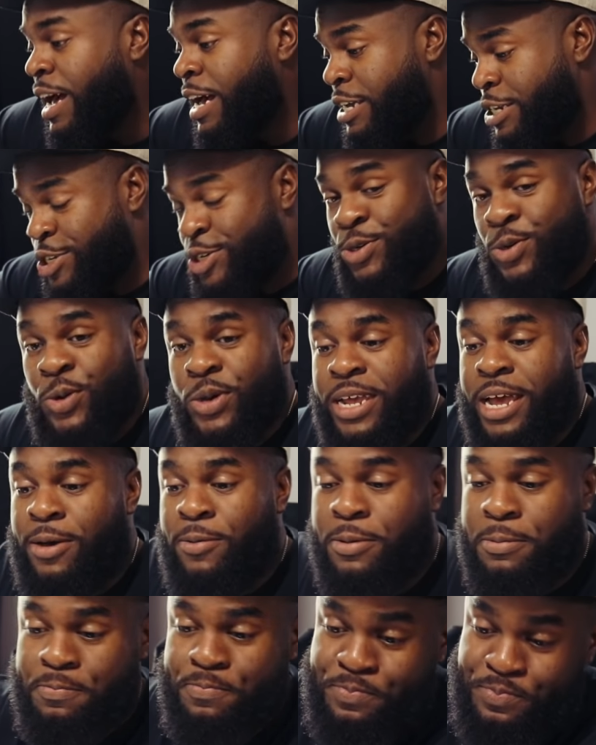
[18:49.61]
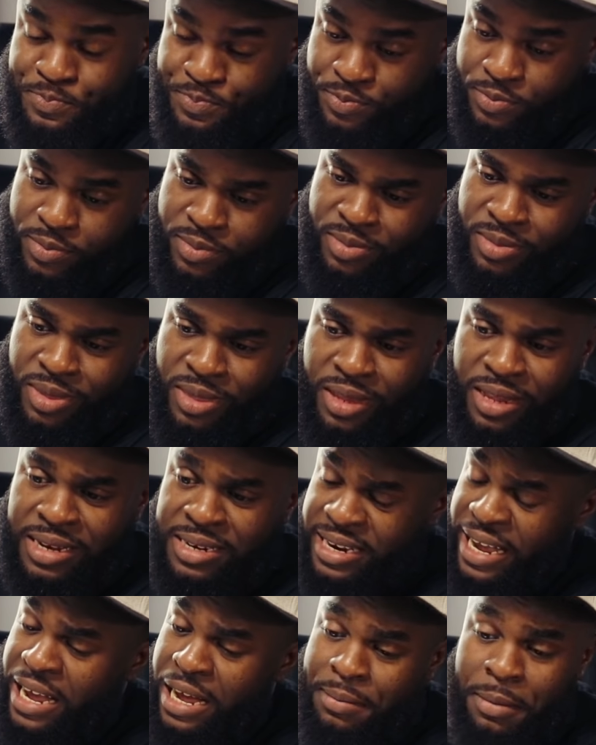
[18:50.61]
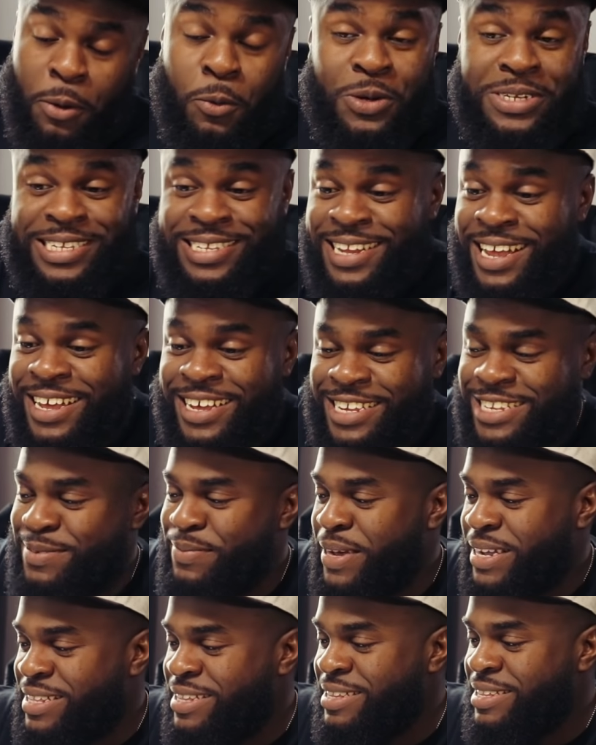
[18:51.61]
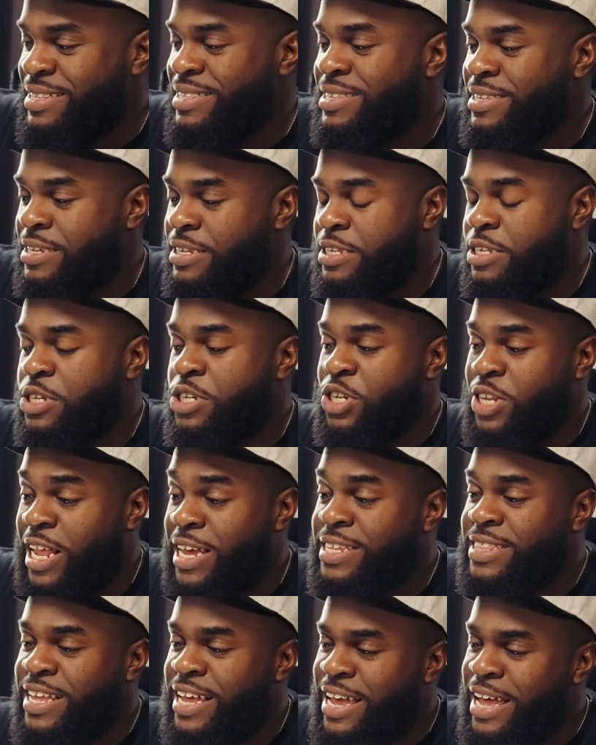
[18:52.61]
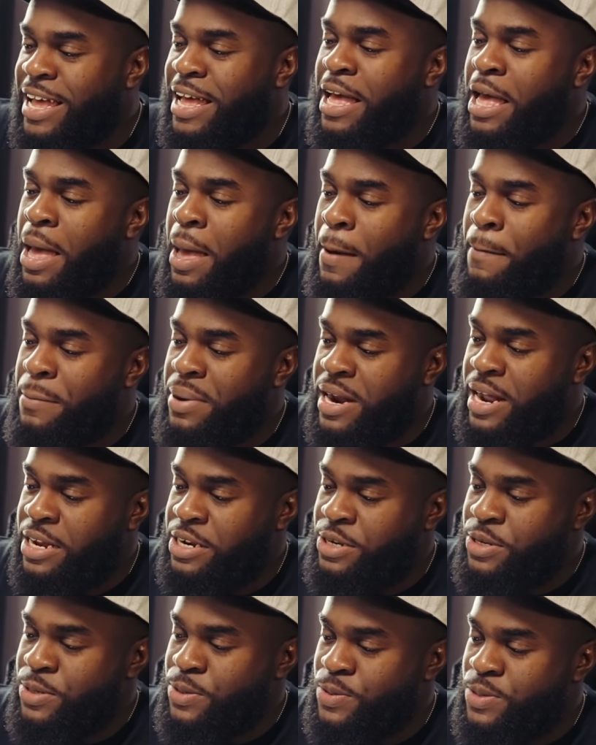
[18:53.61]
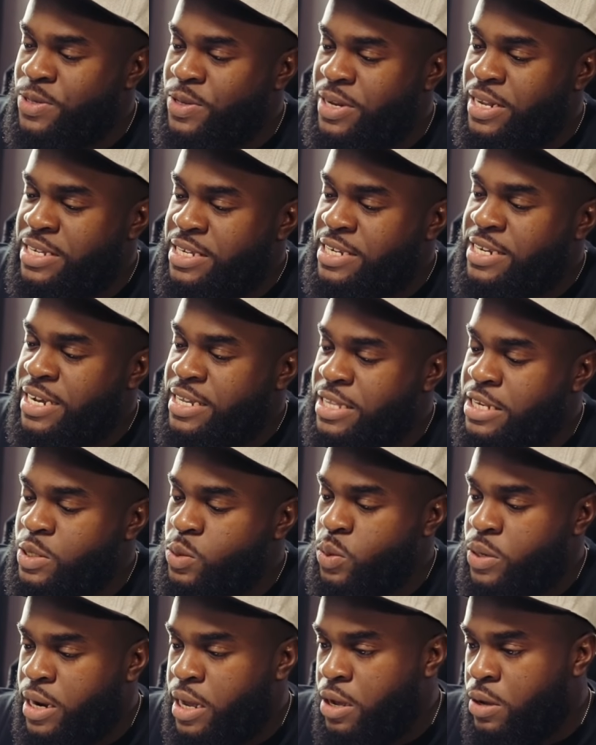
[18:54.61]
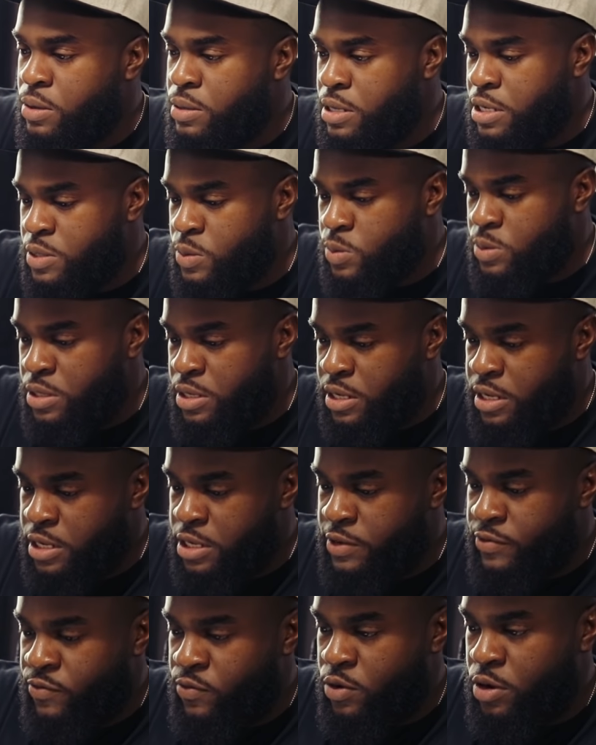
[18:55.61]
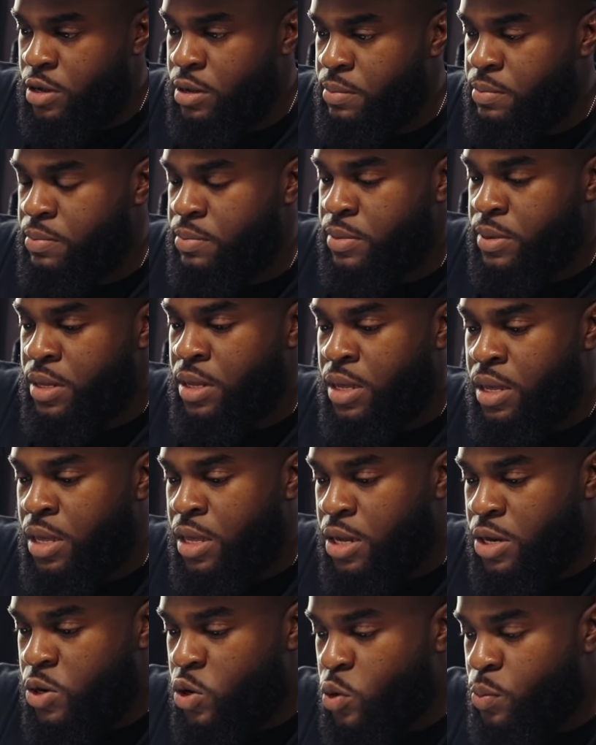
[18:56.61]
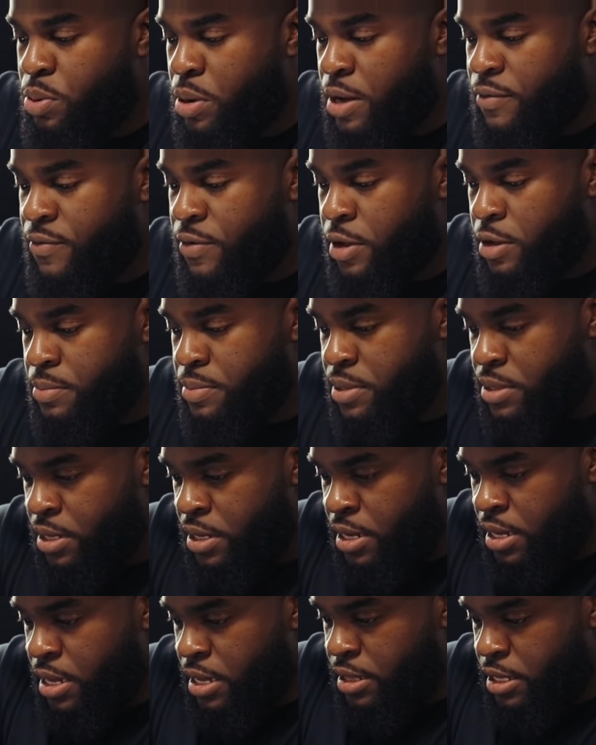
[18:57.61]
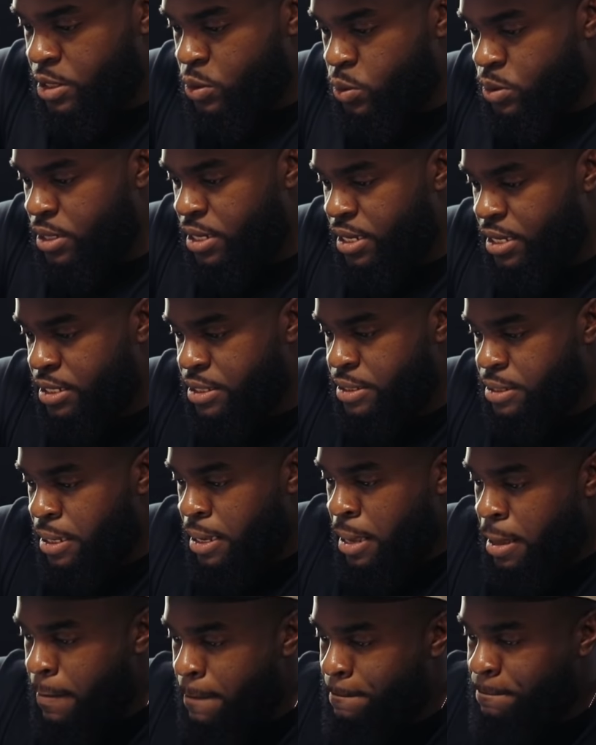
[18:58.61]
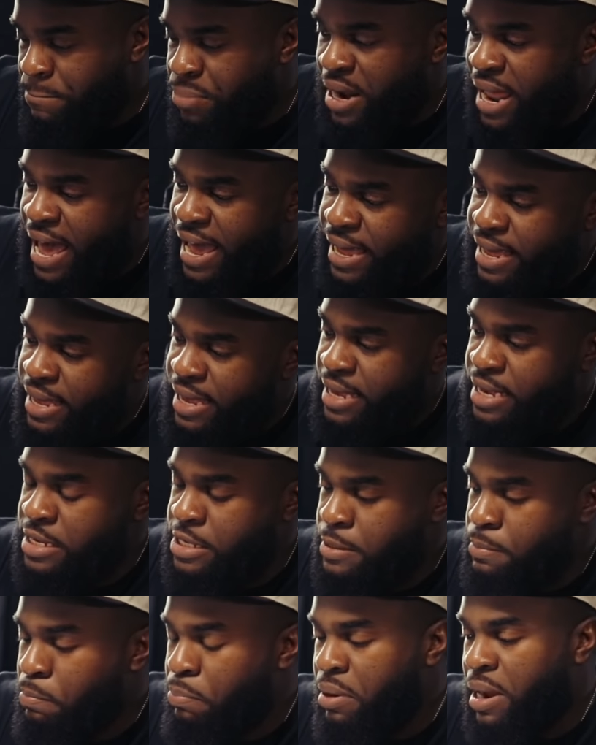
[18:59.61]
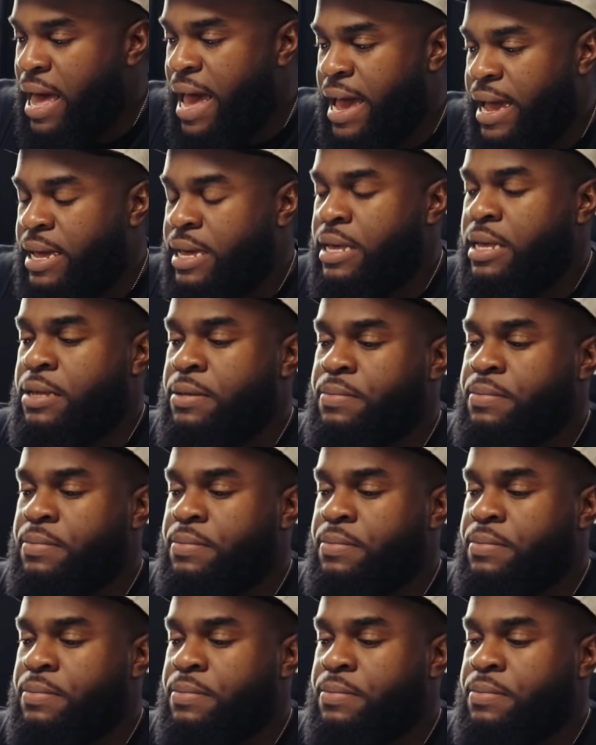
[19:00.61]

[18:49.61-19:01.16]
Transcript: I enjoy that one. Damn, I was not expecting to, to like that, but I do. So let's check this one out. This one is from Nuparfums. And this one is Black is Black.